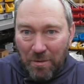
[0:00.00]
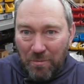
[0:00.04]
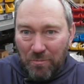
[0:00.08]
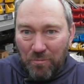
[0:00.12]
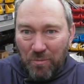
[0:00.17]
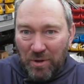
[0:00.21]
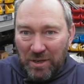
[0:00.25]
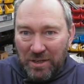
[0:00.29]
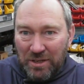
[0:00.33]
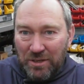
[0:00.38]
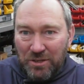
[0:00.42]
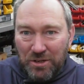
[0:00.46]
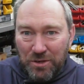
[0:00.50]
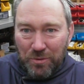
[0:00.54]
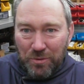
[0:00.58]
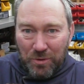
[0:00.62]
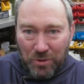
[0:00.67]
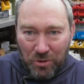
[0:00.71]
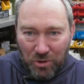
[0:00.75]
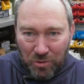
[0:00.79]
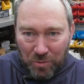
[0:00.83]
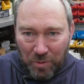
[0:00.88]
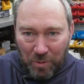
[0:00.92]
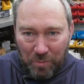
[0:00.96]
When you a
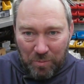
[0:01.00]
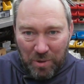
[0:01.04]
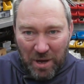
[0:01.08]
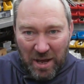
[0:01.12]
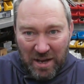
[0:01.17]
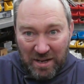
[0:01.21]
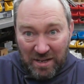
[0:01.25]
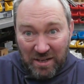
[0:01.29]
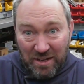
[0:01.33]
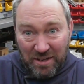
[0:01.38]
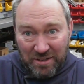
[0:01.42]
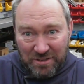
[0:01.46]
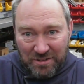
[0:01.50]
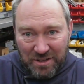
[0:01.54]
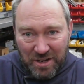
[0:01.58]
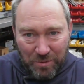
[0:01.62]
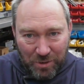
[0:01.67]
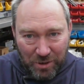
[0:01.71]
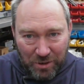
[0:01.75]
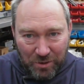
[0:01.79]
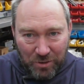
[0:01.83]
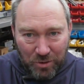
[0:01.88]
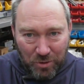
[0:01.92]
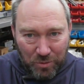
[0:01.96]
normal pen, you can see
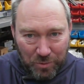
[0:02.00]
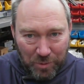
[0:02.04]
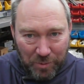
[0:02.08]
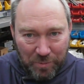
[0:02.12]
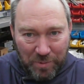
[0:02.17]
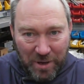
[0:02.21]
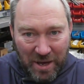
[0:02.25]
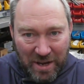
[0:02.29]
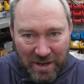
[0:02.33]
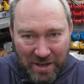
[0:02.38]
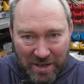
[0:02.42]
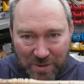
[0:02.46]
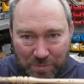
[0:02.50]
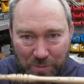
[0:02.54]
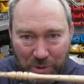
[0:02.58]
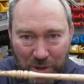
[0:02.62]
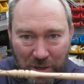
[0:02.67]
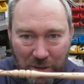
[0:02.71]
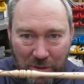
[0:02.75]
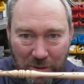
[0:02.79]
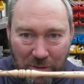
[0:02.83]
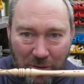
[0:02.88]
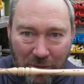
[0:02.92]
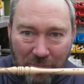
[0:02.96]
what a normal pen is,
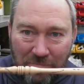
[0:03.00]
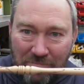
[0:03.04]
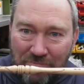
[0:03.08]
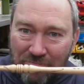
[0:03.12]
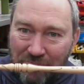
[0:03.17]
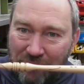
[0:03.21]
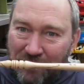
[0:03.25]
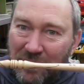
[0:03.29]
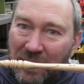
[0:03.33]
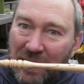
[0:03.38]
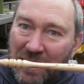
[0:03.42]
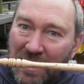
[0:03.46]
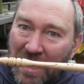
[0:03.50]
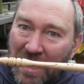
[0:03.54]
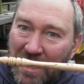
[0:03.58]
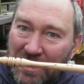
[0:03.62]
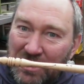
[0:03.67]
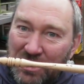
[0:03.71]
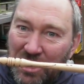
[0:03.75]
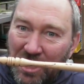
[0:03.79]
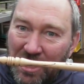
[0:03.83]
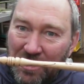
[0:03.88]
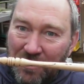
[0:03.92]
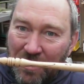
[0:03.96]
but
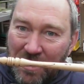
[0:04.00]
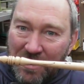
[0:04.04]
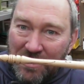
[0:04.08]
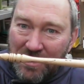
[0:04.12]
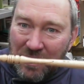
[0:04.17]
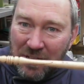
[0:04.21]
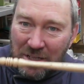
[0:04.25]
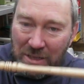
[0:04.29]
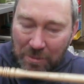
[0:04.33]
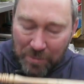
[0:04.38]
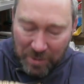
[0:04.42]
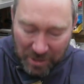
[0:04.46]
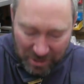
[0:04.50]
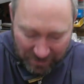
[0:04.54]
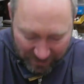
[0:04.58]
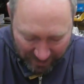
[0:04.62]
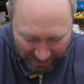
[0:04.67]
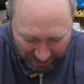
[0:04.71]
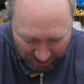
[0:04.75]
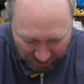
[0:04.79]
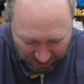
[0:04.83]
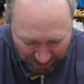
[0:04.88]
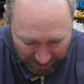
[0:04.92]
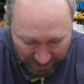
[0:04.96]
that generates a little bit of
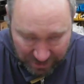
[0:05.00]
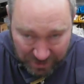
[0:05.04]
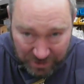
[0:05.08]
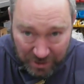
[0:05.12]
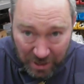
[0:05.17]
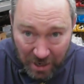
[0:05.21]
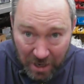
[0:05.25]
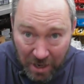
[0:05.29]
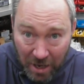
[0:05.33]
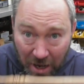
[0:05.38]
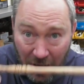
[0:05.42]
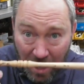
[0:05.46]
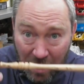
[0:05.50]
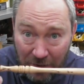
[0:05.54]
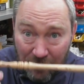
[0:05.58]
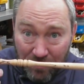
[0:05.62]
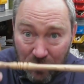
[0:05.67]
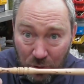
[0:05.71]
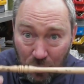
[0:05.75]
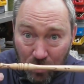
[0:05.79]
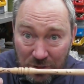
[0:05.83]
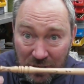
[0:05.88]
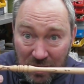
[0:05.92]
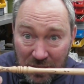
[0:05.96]
interest. And
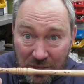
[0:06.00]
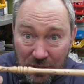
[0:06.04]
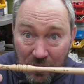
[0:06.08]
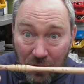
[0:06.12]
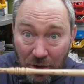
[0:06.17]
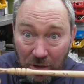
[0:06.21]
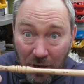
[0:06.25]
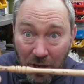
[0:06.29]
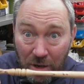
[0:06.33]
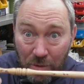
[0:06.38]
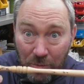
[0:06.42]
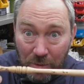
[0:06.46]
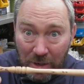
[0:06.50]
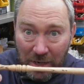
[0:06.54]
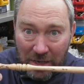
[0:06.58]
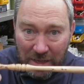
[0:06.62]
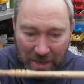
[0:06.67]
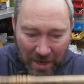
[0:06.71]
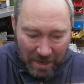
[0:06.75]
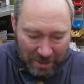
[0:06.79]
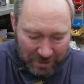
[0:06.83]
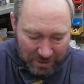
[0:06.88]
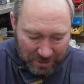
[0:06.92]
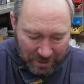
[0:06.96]
of course, it's not only
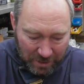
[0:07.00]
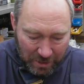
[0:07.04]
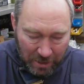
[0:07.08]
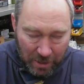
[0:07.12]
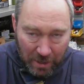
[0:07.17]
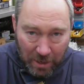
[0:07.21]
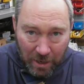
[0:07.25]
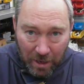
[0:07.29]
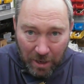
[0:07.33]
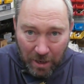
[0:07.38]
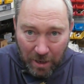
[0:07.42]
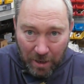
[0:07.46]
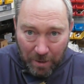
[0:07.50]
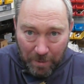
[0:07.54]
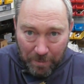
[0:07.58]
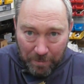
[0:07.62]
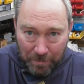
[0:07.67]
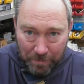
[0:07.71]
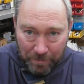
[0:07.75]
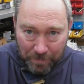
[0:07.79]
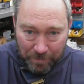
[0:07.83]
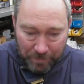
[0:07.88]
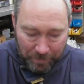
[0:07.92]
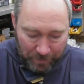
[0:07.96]
that
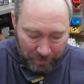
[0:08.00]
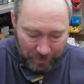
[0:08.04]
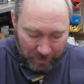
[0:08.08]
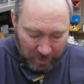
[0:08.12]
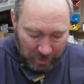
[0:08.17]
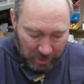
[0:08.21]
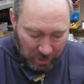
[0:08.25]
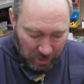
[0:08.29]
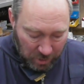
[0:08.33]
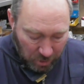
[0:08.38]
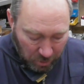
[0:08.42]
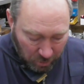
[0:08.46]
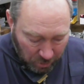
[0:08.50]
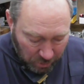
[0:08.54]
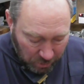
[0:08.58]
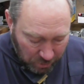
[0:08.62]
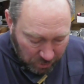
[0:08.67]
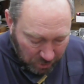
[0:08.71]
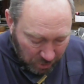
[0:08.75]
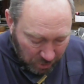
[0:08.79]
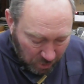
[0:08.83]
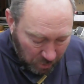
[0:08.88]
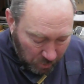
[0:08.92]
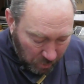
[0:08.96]
that you can
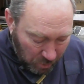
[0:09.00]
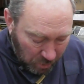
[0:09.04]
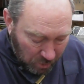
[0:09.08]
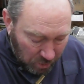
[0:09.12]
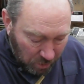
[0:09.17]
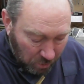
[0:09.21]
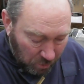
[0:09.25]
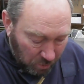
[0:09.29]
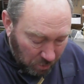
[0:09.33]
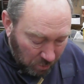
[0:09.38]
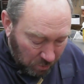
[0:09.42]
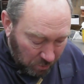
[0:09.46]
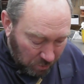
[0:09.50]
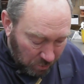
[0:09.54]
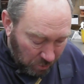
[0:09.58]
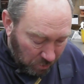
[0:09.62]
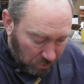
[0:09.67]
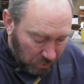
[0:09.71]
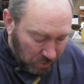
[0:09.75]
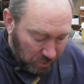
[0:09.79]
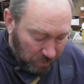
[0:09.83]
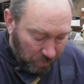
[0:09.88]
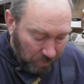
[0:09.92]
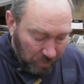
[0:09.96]
do. You could
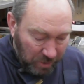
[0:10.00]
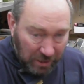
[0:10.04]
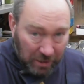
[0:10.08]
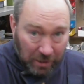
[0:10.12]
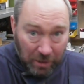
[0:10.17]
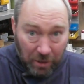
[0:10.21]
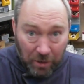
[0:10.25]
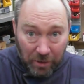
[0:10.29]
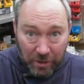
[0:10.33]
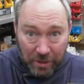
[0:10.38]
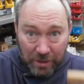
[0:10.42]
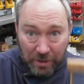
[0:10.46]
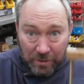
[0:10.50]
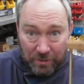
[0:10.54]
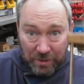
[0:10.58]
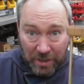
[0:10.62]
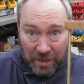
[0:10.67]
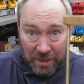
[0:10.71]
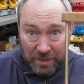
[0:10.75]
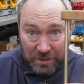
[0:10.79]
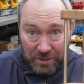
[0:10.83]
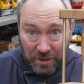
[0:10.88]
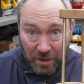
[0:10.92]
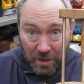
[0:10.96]
do something like
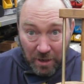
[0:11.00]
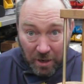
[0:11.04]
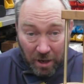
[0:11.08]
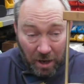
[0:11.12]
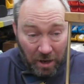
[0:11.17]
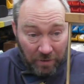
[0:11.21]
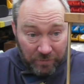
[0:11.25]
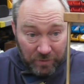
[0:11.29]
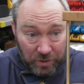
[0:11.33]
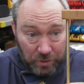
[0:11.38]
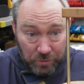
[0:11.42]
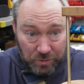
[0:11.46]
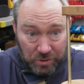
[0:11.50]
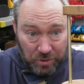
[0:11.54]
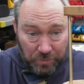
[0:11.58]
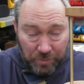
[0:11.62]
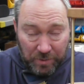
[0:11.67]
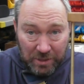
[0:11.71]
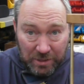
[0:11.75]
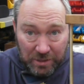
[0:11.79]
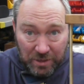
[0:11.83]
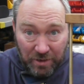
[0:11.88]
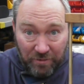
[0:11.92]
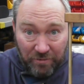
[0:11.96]
this. I've used
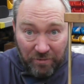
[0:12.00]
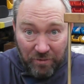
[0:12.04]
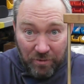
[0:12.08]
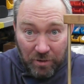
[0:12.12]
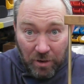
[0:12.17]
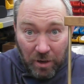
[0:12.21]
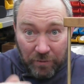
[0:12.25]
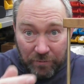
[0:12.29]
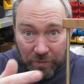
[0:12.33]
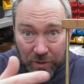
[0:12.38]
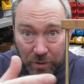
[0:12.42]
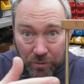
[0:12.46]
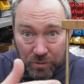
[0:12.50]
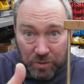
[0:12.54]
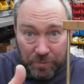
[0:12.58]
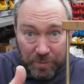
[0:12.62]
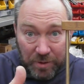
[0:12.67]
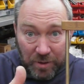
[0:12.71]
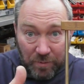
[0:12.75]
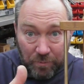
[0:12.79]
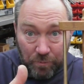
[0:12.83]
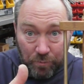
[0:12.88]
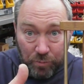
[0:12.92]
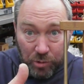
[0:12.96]
something different. I've used a
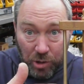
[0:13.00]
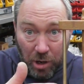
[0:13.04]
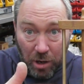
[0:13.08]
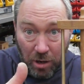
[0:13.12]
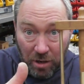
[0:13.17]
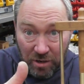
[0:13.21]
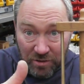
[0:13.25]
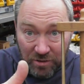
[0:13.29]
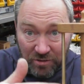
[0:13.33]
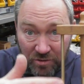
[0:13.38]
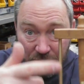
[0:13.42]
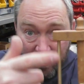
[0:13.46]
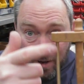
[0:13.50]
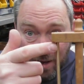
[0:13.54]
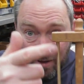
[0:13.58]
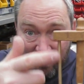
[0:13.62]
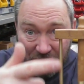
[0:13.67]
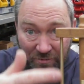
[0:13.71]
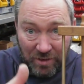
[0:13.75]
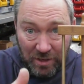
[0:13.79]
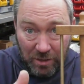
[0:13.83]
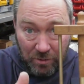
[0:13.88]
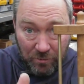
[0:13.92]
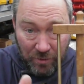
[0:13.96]
bit of brass from our
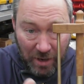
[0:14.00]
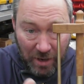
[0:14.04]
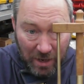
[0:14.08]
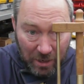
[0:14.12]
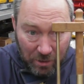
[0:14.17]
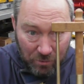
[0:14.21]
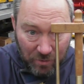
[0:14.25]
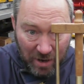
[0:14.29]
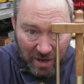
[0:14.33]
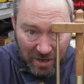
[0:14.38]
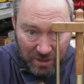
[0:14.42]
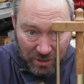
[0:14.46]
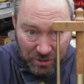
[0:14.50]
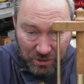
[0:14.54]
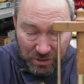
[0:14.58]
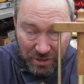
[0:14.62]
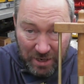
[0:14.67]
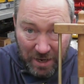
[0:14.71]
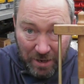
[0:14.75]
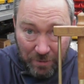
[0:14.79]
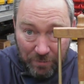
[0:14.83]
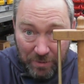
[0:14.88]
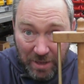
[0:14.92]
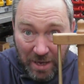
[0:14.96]
fiddle rail range
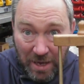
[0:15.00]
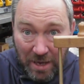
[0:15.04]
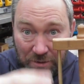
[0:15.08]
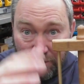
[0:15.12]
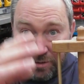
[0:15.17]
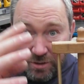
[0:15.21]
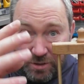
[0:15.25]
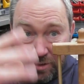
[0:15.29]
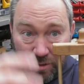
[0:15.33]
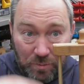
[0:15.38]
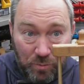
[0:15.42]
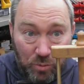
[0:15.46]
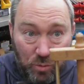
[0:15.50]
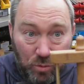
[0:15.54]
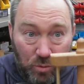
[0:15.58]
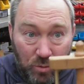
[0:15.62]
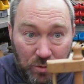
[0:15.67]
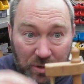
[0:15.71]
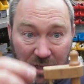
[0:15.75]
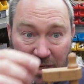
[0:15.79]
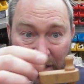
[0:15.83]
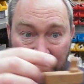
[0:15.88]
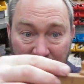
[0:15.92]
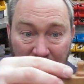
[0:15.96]
down there to
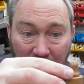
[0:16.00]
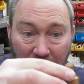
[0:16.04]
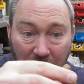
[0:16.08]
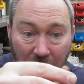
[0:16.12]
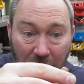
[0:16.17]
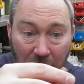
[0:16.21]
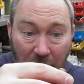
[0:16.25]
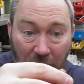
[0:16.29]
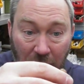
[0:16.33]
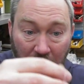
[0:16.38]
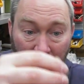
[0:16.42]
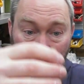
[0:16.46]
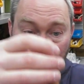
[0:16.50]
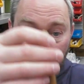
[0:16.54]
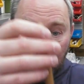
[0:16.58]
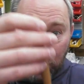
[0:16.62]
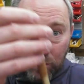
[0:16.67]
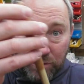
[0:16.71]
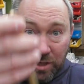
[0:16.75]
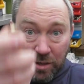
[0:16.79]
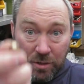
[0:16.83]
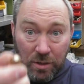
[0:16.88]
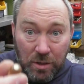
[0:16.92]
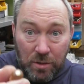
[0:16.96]
support this, and I've
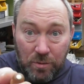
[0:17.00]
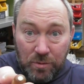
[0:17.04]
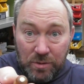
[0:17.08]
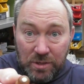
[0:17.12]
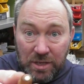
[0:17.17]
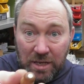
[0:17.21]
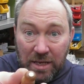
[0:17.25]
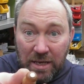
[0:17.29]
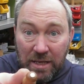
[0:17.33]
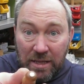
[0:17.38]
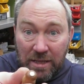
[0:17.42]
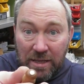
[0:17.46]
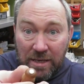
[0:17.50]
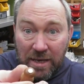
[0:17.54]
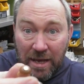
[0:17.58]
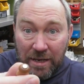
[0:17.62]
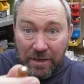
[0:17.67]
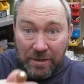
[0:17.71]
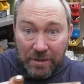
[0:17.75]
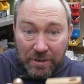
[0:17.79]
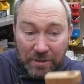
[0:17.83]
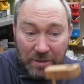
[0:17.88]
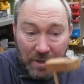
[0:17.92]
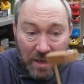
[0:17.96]
also used it in the
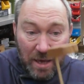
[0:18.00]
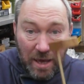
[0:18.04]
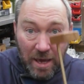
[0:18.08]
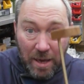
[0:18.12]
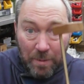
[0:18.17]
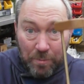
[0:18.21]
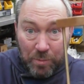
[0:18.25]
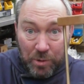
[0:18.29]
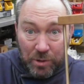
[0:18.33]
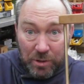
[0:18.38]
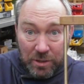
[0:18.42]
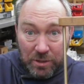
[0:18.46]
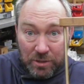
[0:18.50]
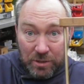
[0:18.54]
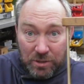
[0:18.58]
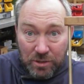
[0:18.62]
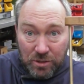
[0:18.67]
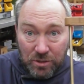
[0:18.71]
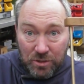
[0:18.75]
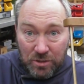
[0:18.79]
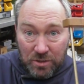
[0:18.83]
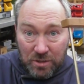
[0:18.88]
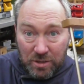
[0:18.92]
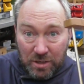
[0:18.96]
end there, but there's
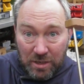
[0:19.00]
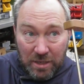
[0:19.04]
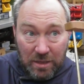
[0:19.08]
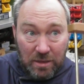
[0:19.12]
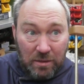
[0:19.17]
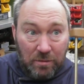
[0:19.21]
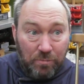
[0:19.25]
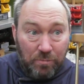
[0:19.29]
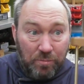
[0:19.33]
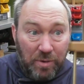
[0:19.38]
just a little